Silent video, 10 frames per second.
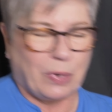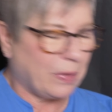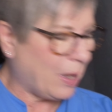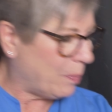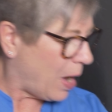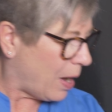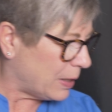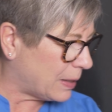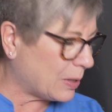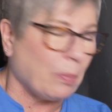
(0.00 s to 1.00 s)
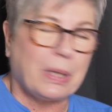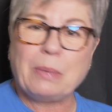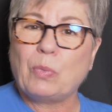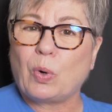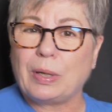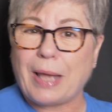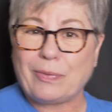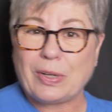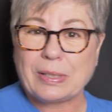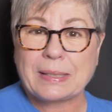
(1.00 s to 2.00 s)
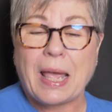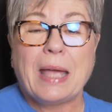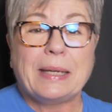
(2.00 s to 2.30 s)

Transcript: with them on so many more levels.